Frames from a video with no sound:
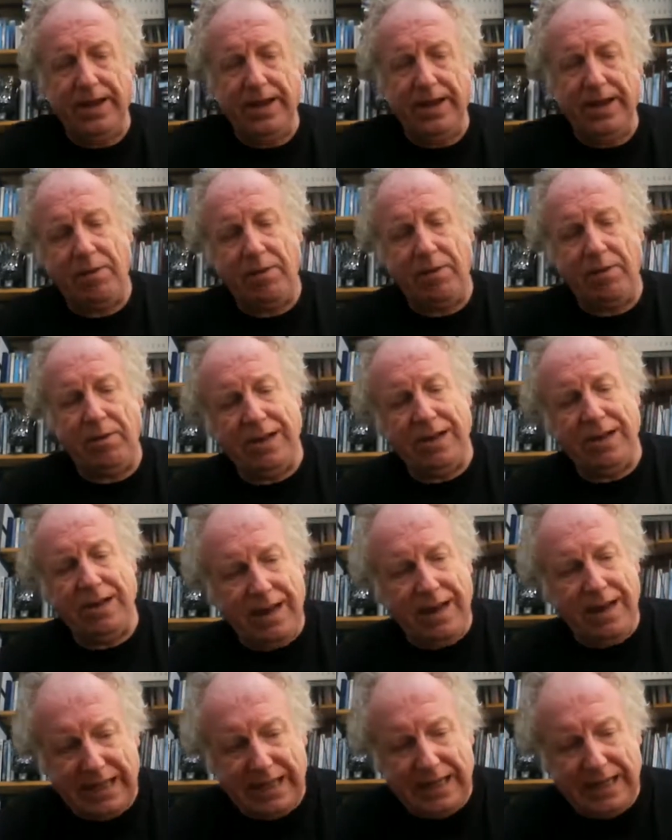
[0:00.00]
Now, in the
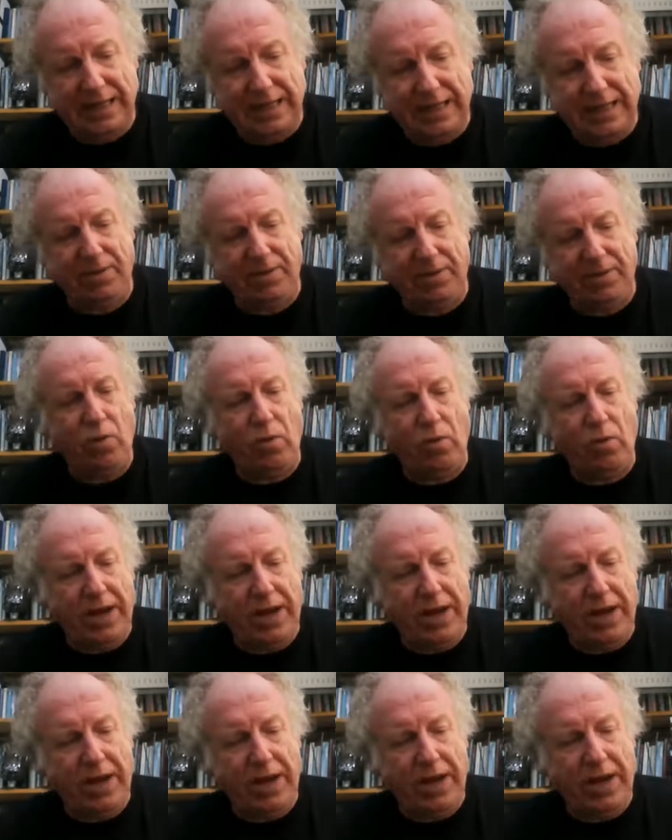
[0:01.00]
last couple of
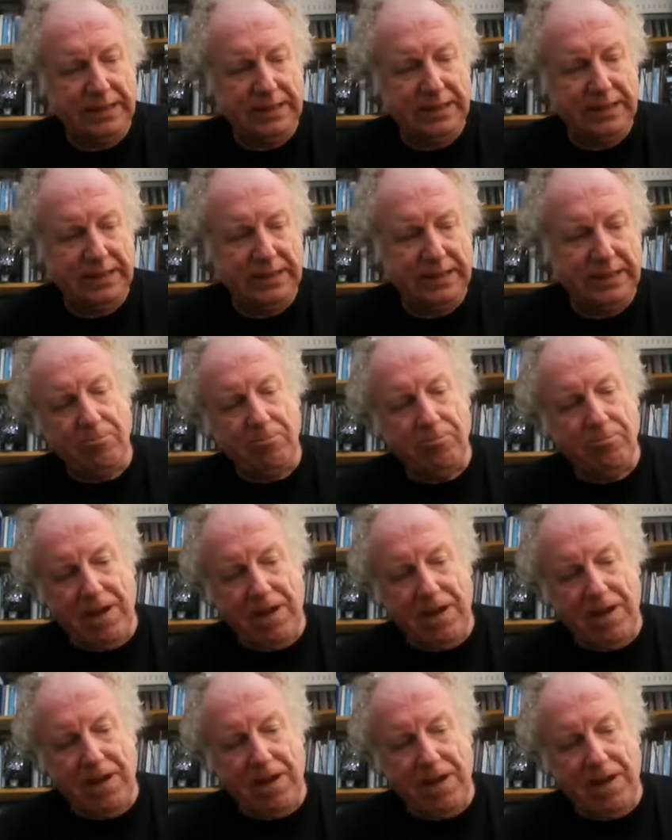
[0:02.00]
weeks,
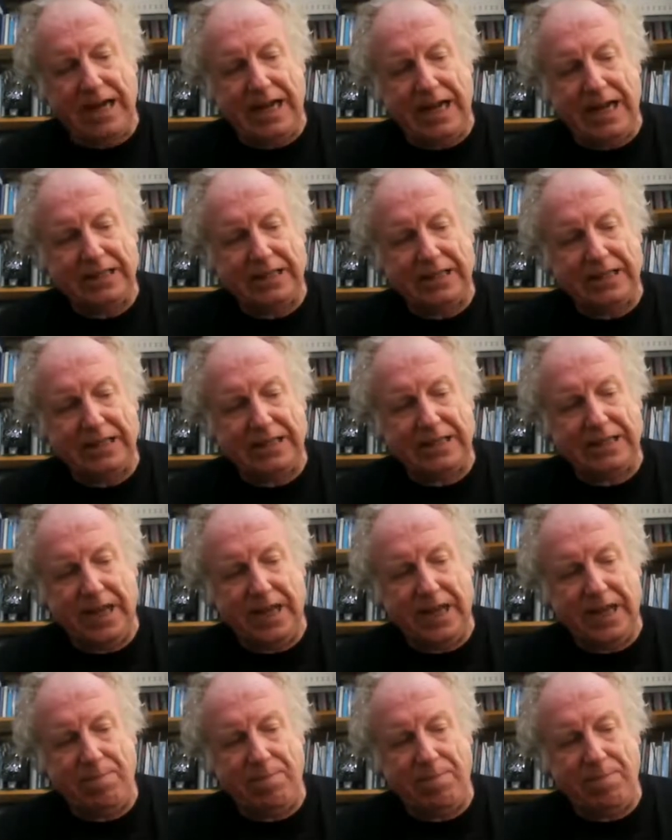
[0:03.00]
Max has
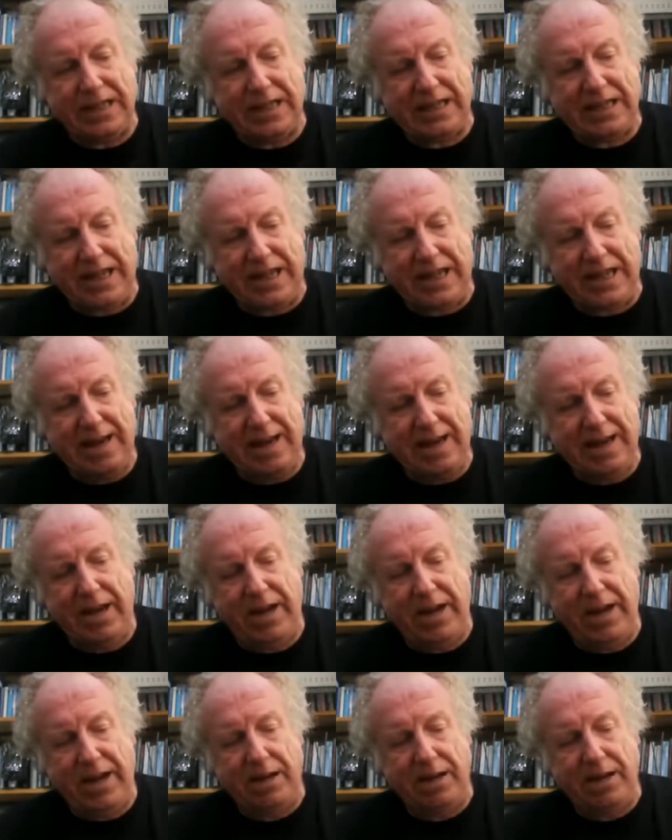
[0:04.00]
uh, Max came
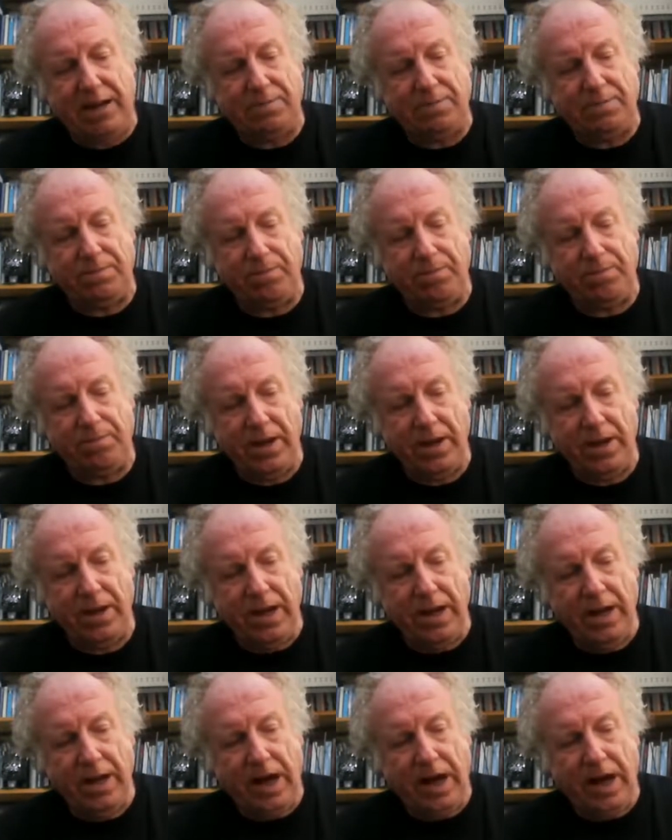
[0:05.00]
here
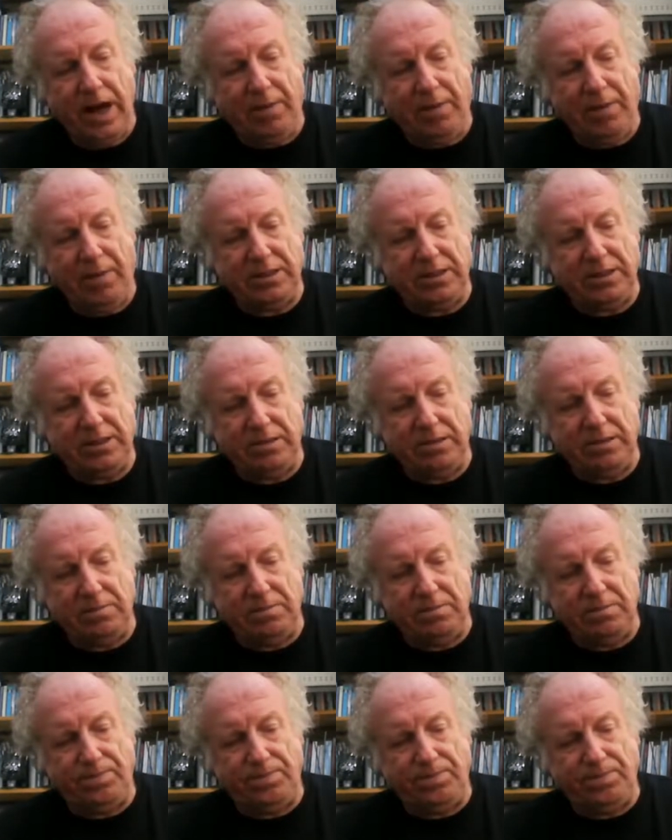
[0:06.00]
about
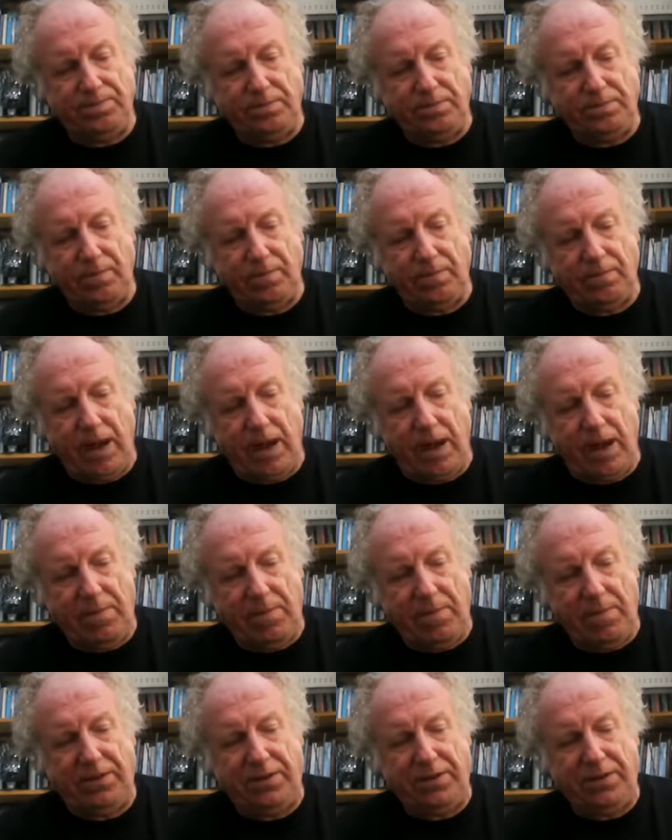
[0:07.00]
a month
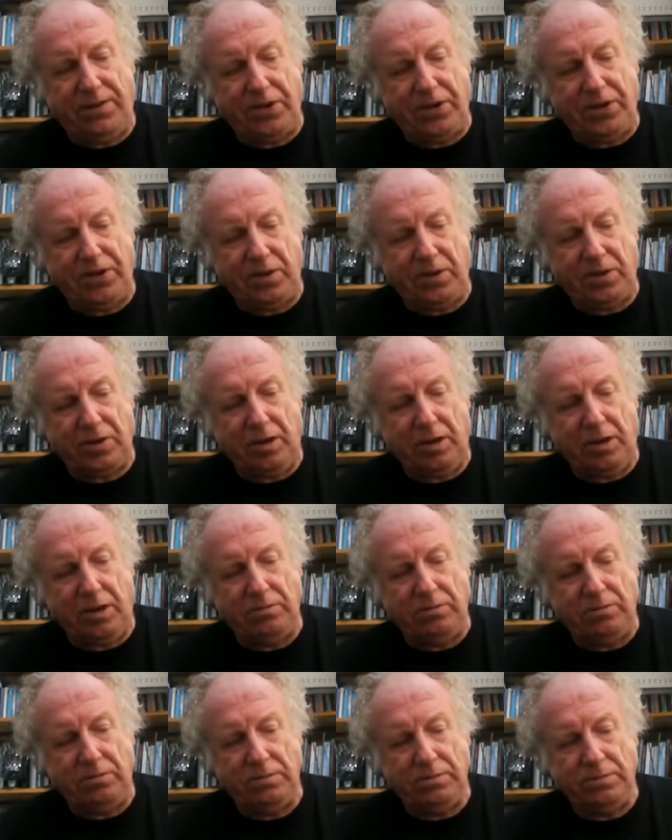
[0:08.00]
or two ago
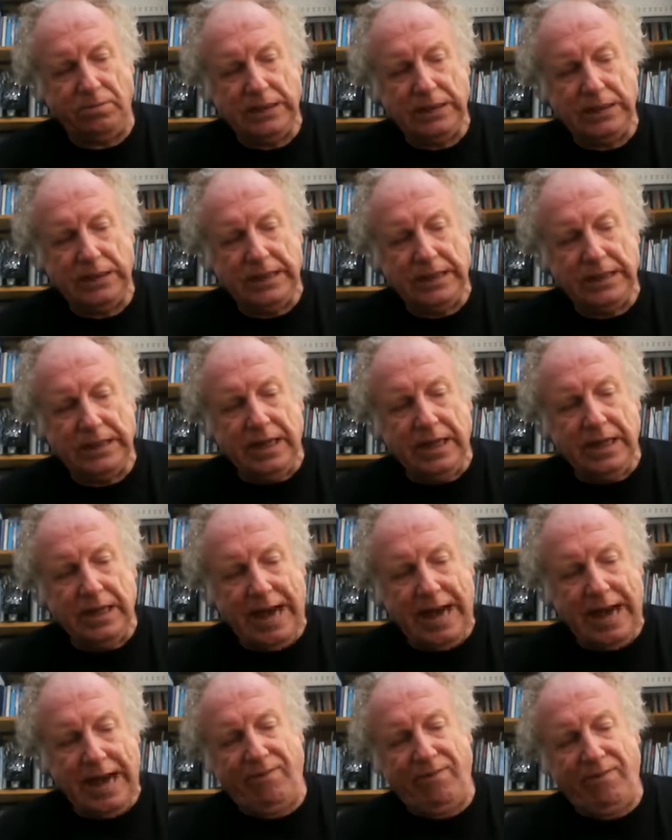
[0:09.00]

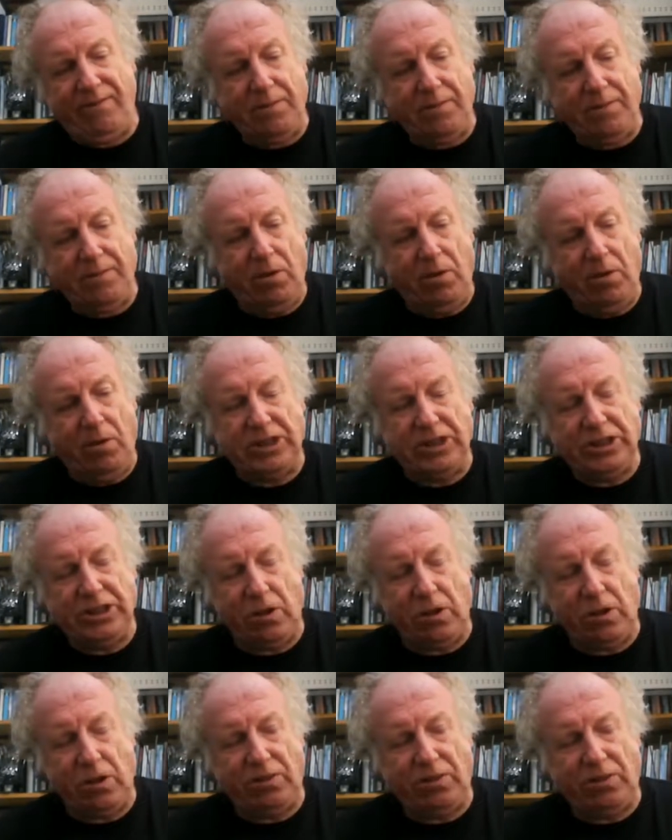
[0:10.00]
after the Polish
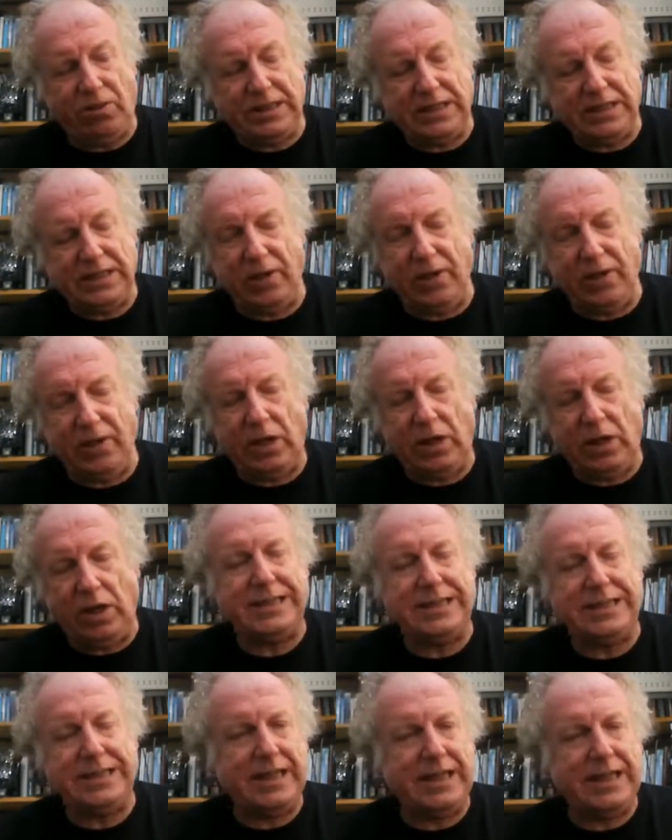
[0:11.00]
conference, and he wanted
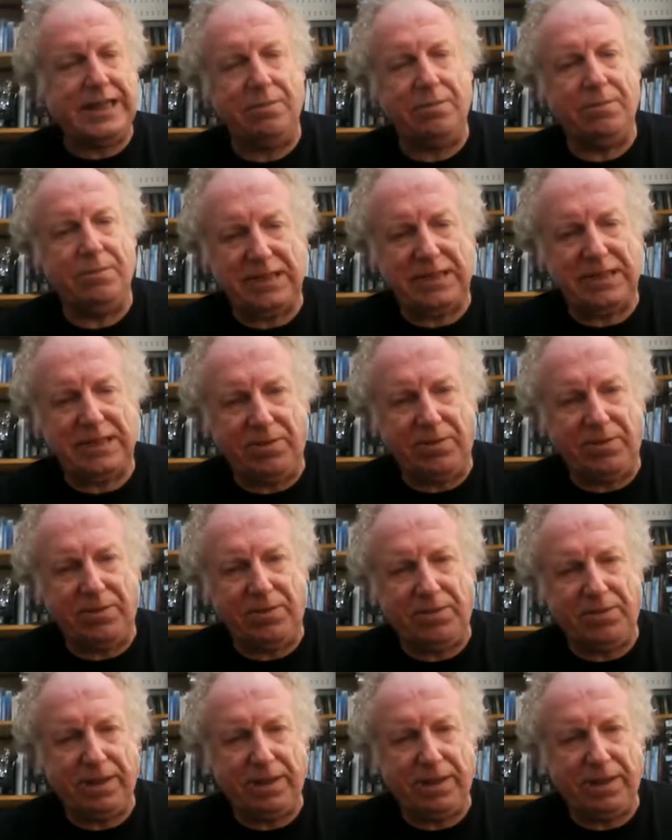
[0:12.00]
to tell me something.